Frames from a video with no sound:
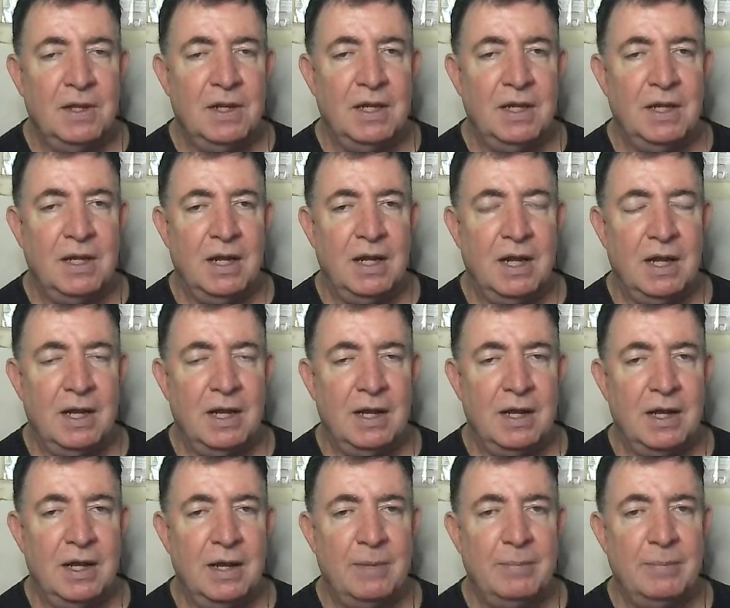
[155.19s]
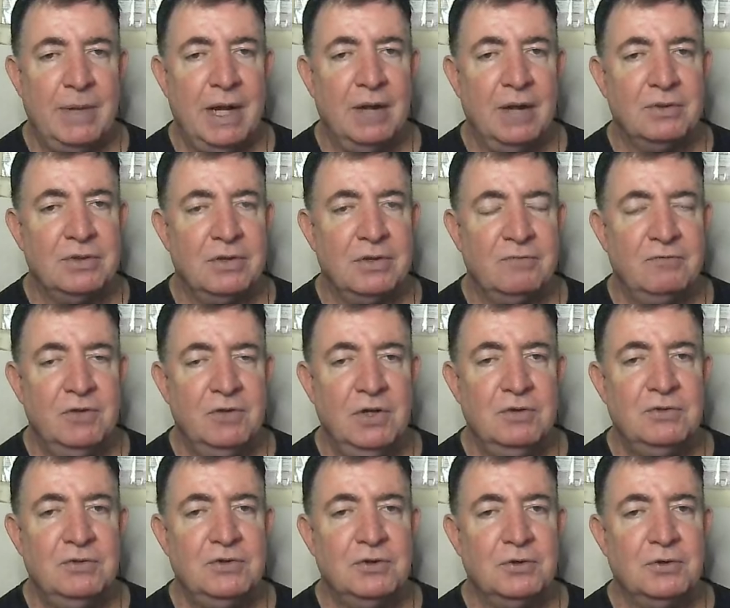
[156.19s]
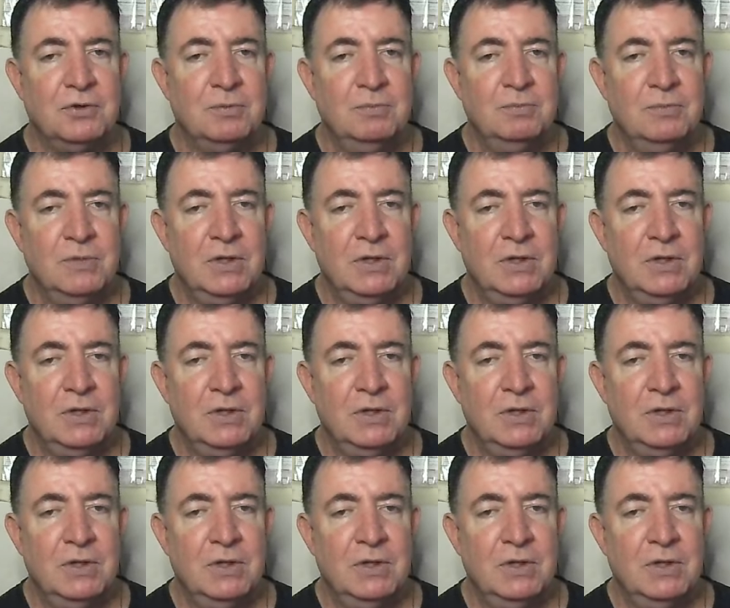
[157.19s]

uh, about the future.